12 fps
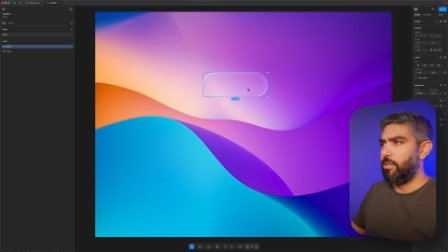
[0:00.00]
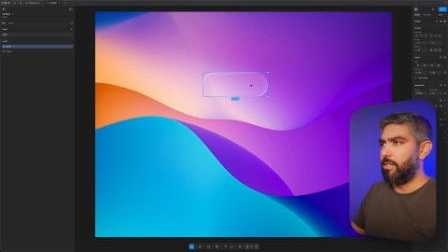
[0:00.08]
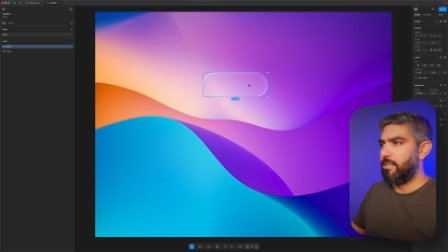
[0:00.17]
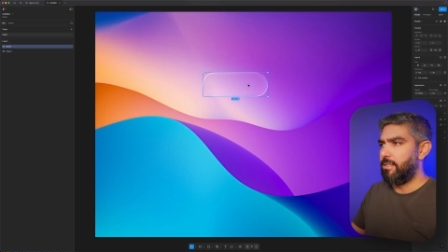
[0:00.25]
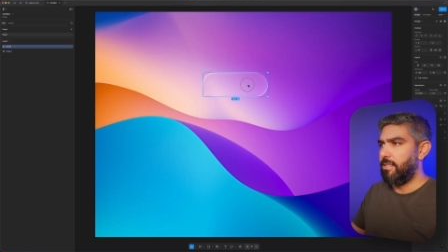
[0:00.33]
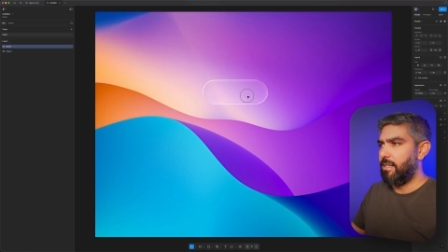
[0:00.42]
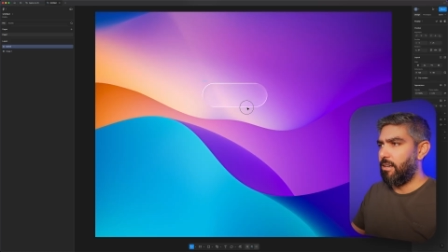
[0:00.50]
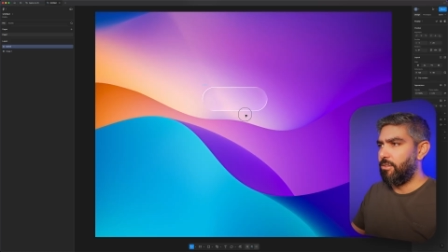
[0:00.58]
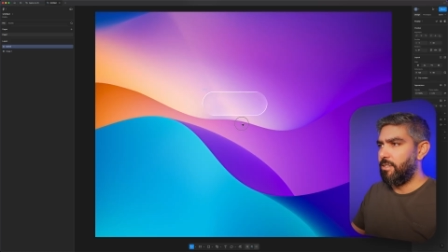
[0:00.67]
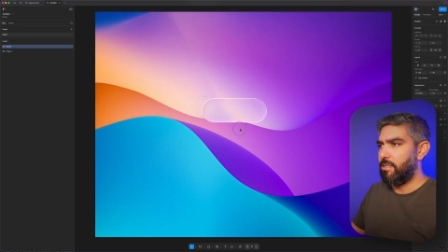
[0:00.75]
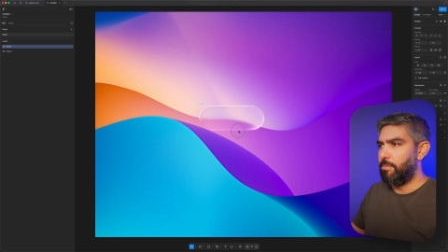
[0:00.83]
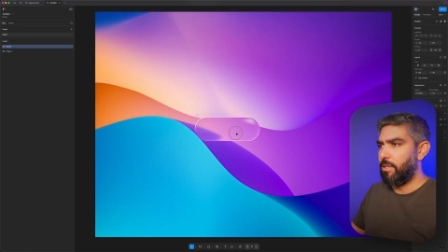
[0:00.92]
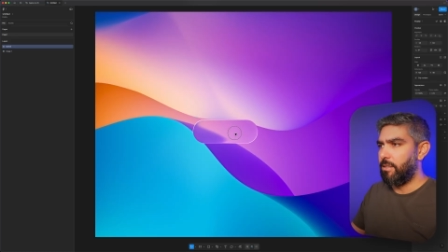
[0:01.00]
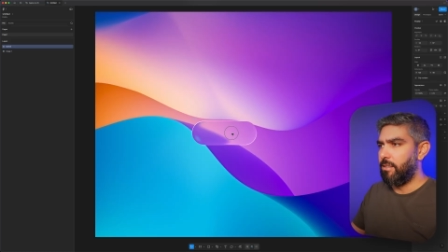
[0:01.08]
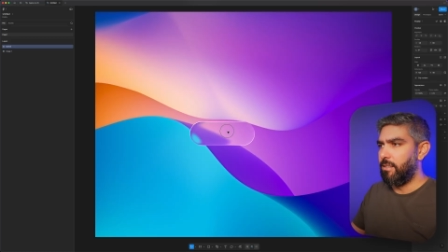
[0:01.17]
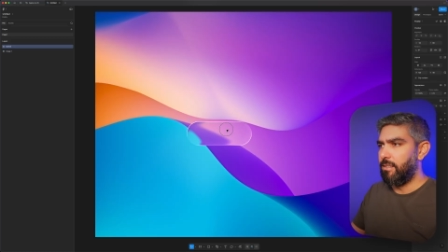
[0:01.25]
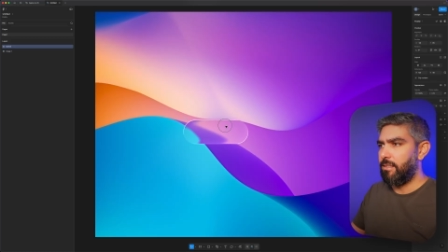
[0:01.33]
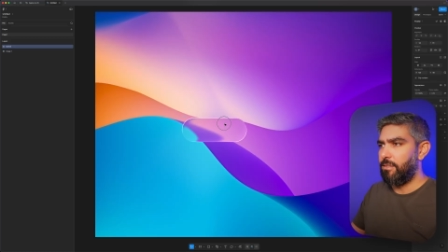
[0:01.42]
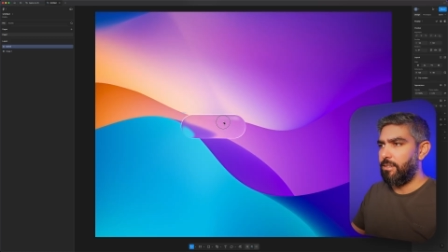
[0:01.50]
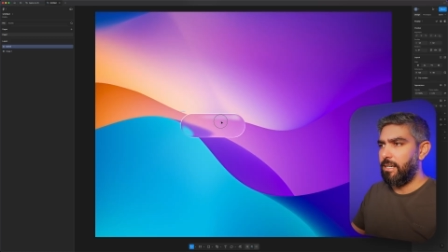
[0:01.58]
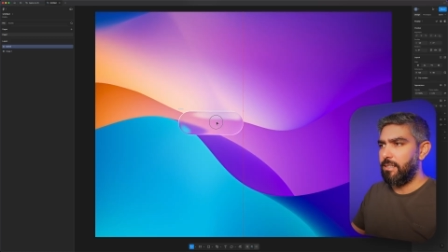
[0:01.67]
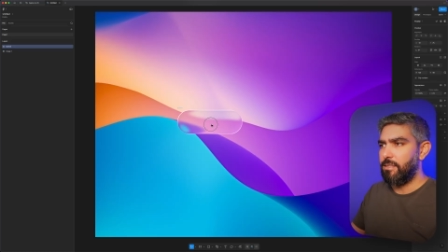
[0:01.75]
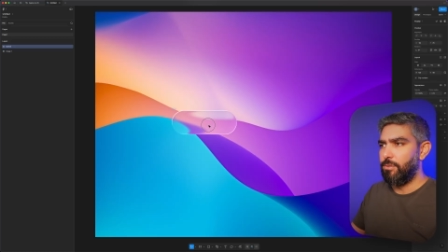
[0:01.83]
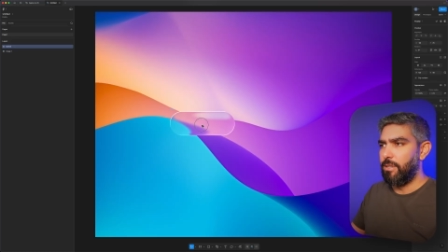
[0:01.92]
you can see how this button
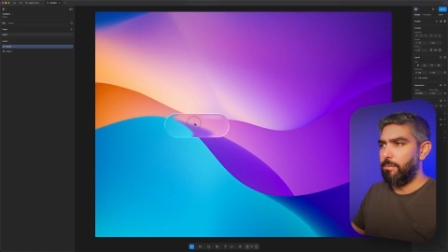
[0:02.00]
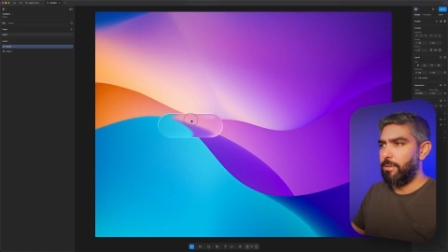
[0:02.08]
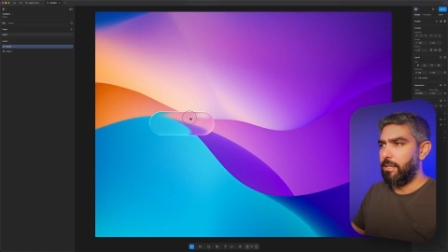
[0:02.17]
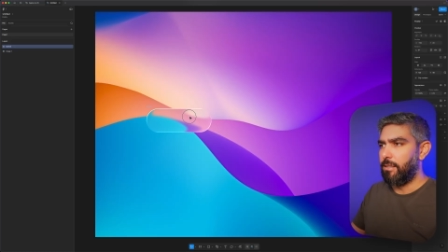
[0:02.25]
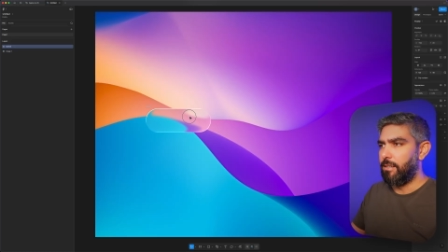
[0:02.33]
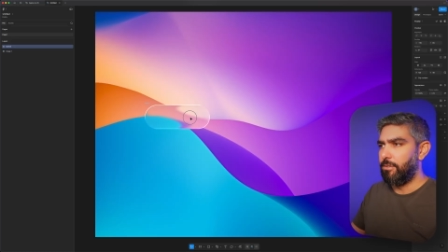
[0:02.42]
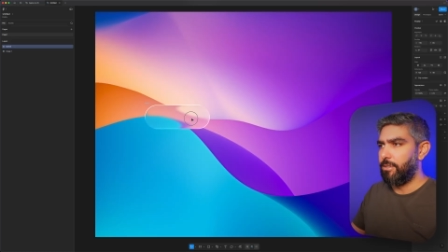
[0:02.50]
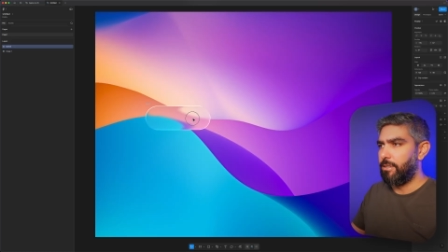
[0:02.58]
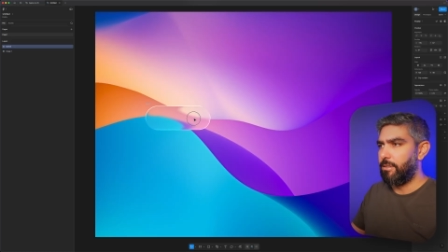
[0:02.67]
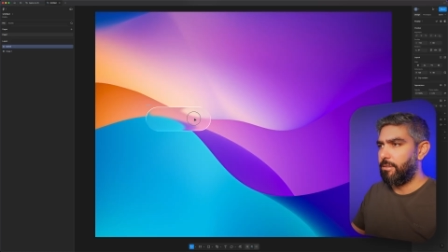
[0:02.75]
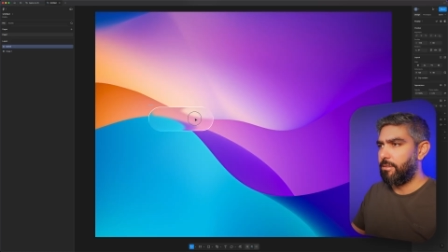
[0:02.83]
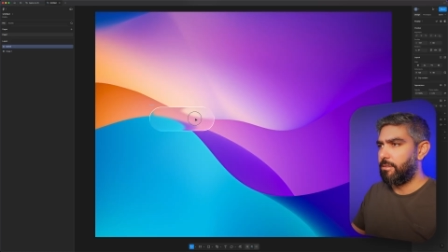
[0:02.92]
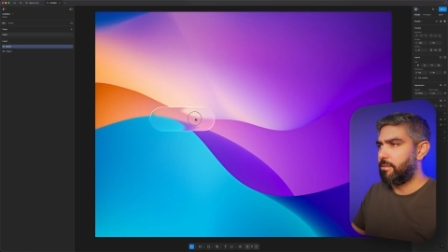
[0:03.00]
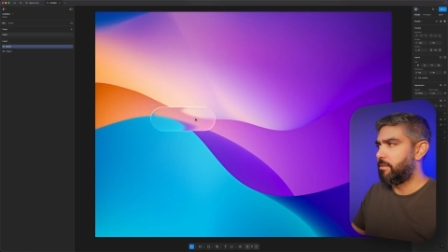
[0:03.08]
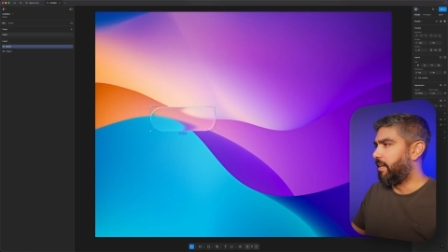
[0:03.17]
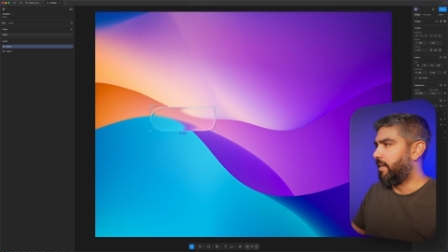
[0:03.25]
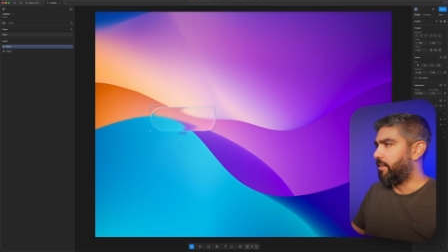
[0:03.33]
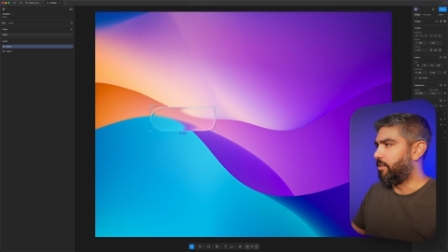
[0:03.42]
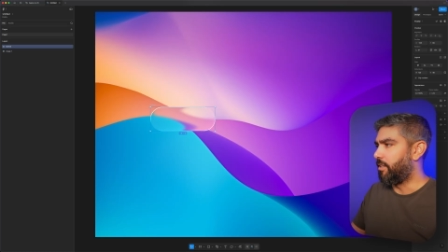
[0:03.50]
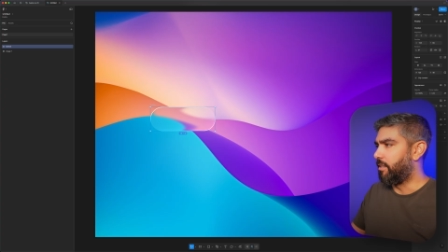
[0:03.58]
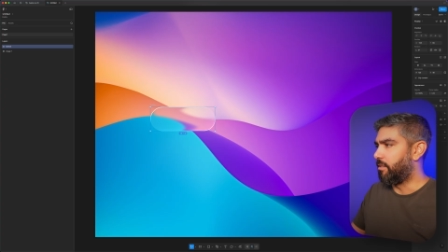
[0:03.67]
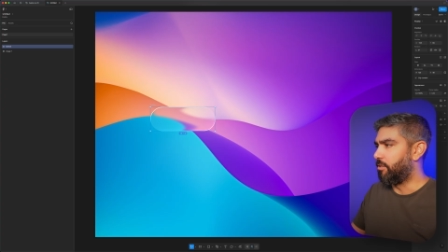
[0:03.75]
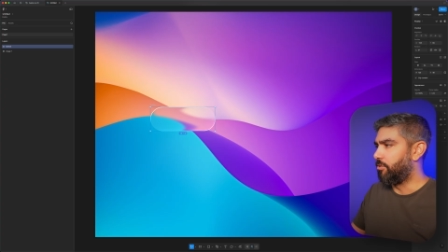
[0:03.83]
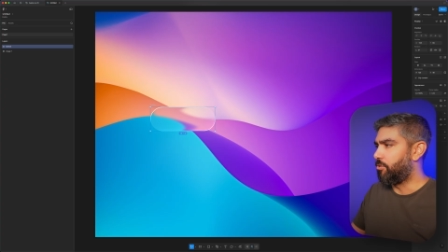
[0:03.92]
interacts with the background and you
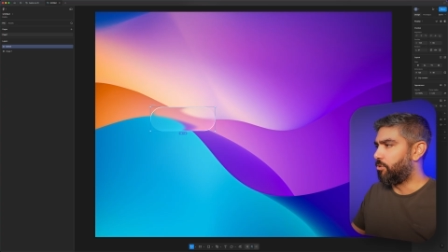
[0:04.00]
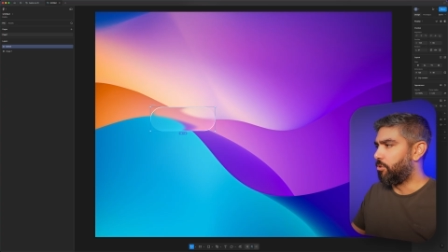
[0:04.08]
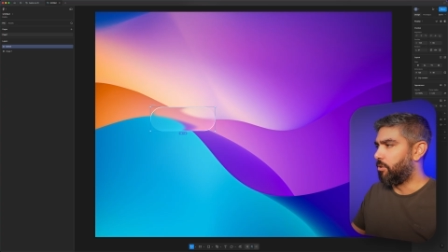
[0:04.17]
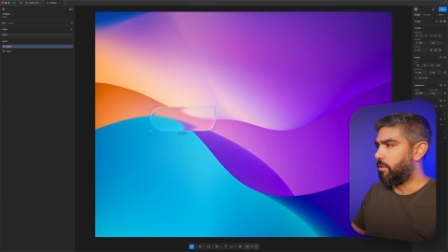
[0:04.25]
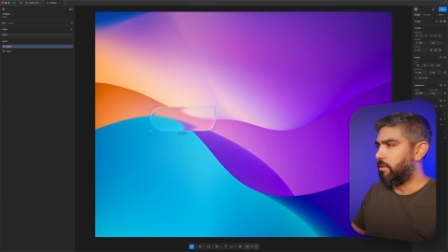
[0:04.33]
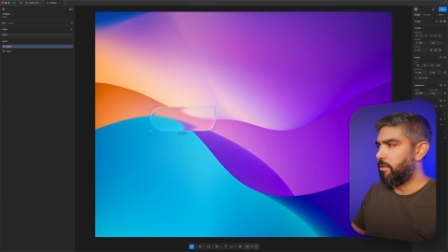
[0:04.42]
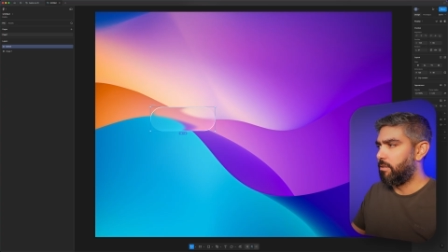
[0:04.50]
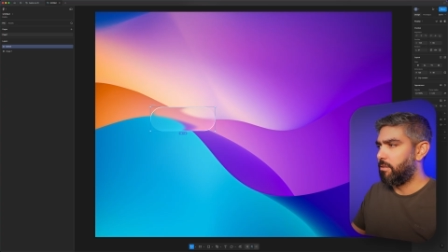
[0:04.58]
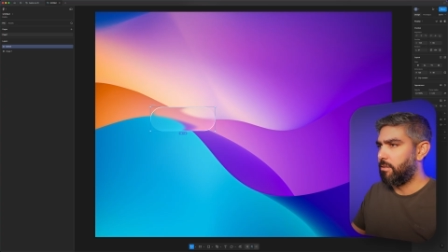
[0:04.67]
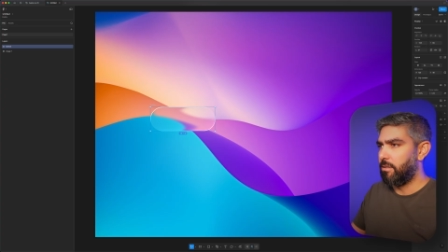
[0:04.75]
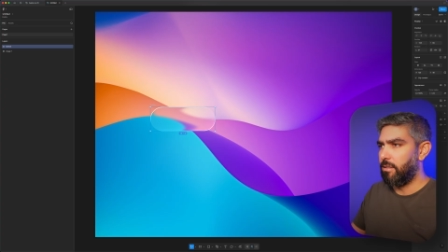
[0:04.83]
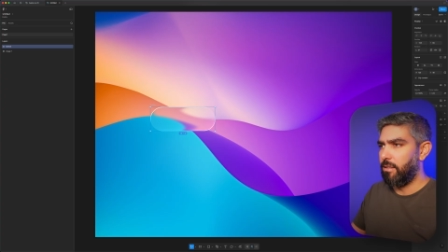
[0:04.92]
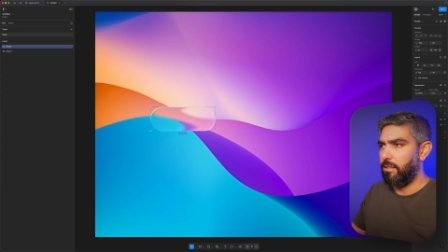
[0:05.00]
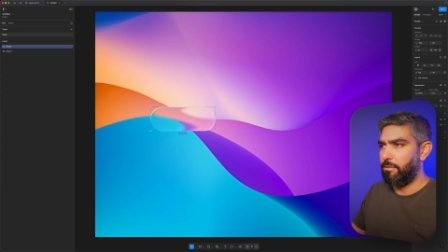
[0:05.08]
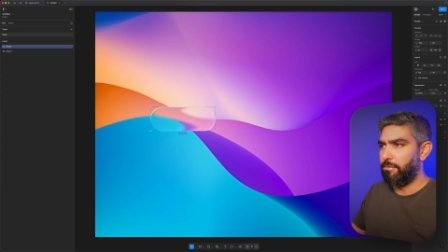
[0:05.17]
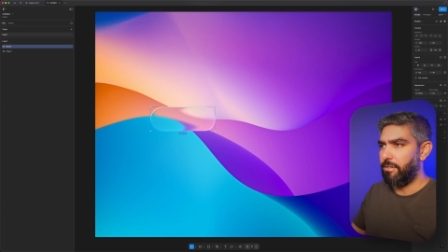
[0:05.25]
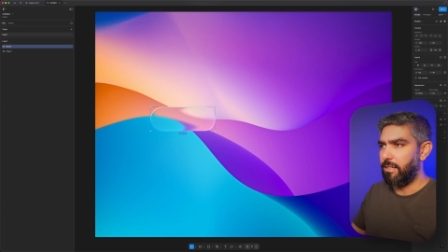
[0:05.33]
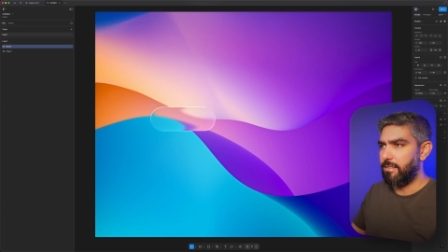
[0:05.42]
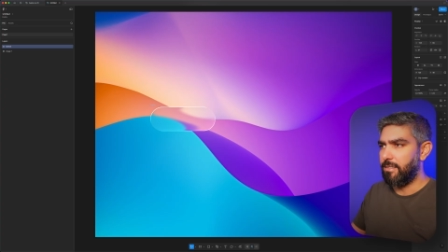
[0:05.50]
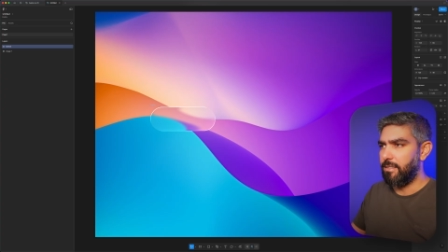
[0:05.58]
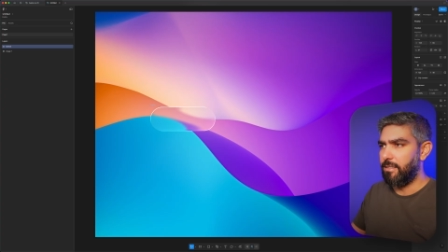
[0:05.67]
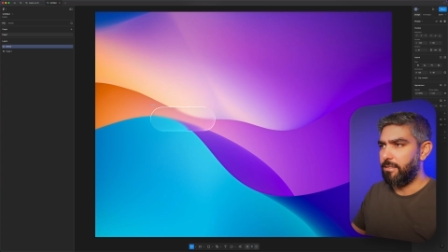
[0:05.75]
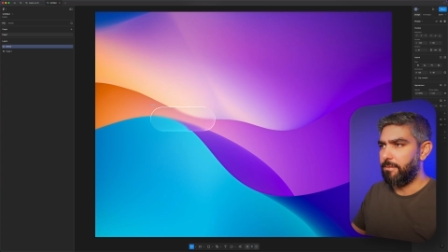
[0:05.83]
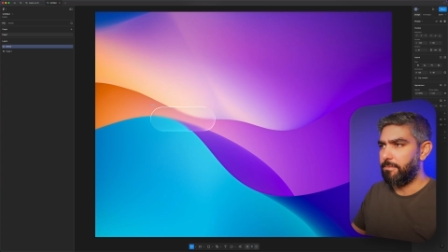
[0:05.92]
can control the effects
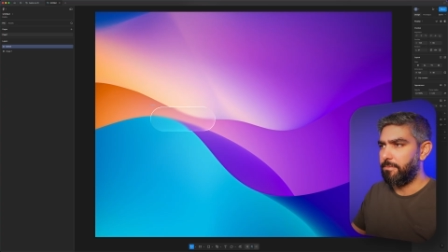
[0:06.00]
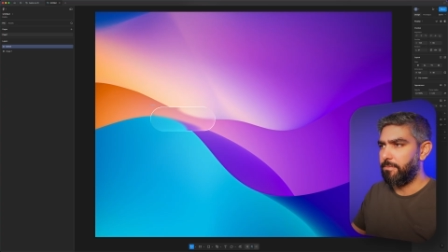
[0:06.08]
here.